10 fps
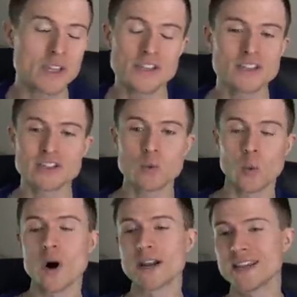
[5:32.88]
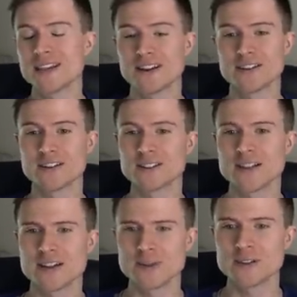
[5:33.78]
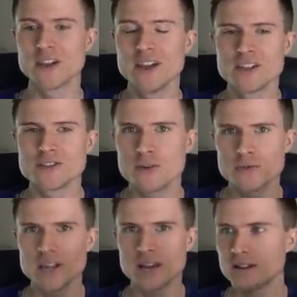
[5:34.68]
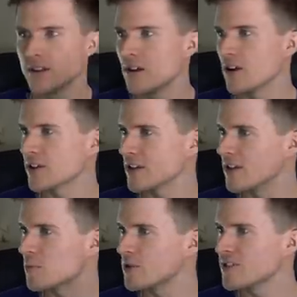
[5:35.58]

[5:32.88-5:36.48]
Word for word: it. You just want to get on there and climb it. So yeah, okay, number